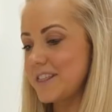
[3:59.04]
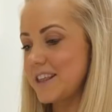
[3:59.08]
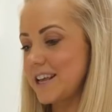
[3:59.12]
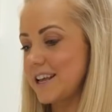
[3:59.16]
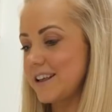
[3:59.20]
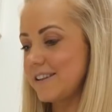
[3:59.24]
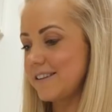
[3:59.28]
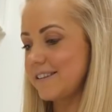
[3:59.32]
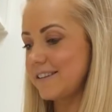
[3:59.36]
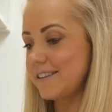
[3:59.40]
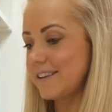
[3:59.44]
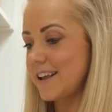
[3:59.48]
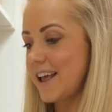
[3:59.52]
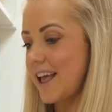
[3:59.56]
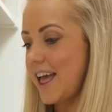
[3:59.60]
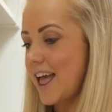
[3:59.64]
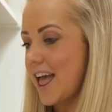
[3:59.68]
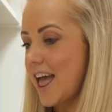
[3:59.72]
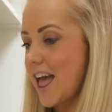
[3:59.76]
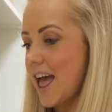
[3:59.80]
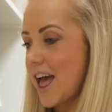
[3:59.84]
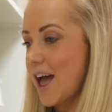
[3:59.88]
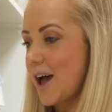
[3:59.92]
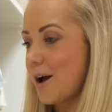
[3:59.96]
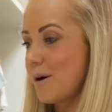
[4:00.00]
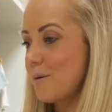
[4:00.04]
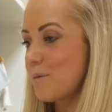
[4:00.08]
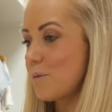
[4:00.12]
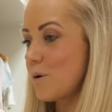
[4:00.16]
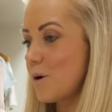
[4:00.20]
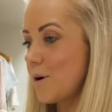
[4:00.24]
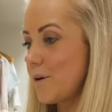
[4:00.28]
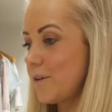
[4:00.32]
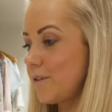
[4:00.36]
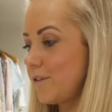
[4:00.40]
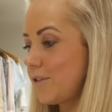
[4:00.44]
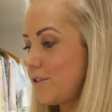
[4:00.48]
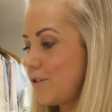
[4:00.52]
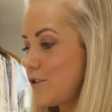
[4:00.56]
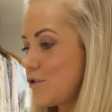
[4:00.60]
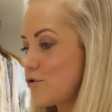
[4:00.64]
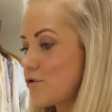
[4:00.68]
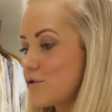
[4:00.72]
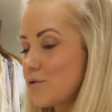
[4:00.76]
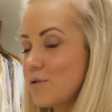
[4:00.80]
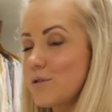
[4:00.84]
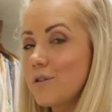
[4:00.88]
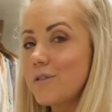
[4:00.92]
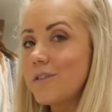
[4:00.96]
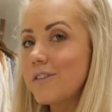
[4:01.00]
this, was the
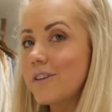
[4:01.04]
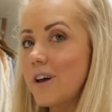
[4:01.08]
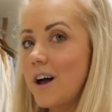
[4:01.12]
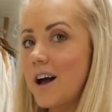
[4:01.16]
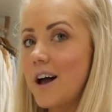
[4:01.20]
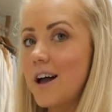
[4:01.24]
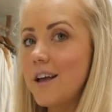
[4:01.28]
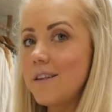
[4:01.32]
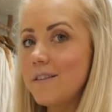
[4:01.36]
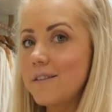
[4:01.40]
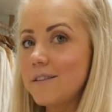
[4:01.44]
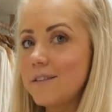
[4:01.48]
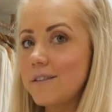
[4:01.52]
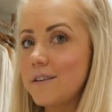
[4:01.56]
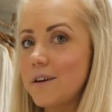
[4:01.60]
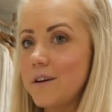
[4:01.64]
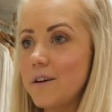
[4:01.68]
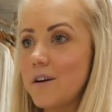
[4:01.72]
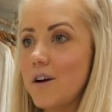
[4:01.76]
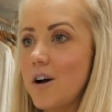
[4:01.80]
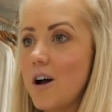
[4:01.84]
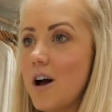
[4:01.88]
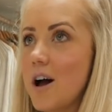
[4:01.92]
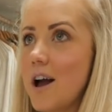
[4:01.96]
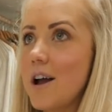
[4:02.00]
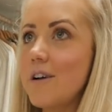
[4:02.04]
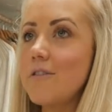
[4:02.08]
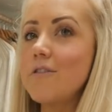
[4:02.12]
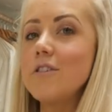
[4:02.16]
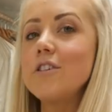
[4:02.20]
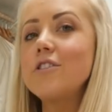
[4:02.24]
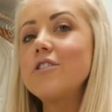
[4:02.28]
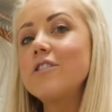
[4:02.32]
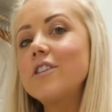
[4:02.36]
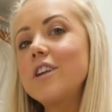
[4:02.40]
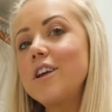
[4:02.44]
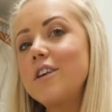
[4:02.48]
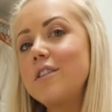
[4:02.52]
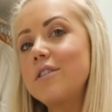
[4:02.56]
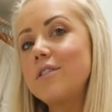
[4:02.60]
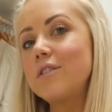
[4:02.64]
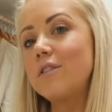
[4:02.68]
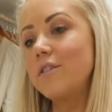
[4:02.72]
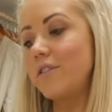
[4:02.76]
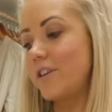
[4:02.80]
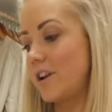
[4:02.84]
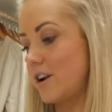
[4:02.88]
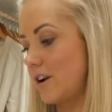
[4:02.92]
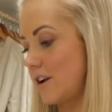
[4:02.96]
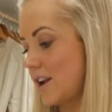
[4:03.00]
drawer size. So I originally
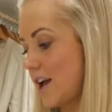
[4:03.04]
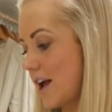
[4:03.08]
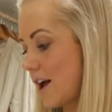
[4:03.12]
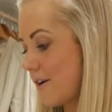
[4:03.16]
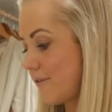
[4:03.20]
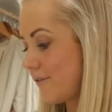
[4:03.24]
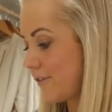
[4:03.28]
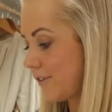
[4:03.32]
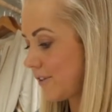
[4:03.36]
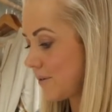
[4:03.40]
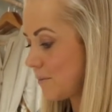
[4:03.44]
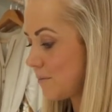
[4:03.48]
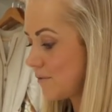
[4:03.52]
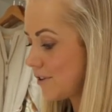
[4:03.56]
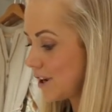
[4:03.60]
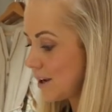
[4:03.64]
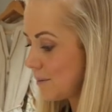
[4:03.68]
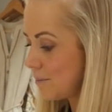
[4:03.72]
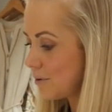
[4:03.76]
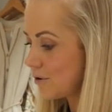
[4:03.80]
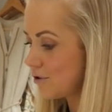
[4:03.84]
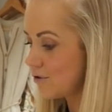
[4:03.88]
thought that I'd have some deeper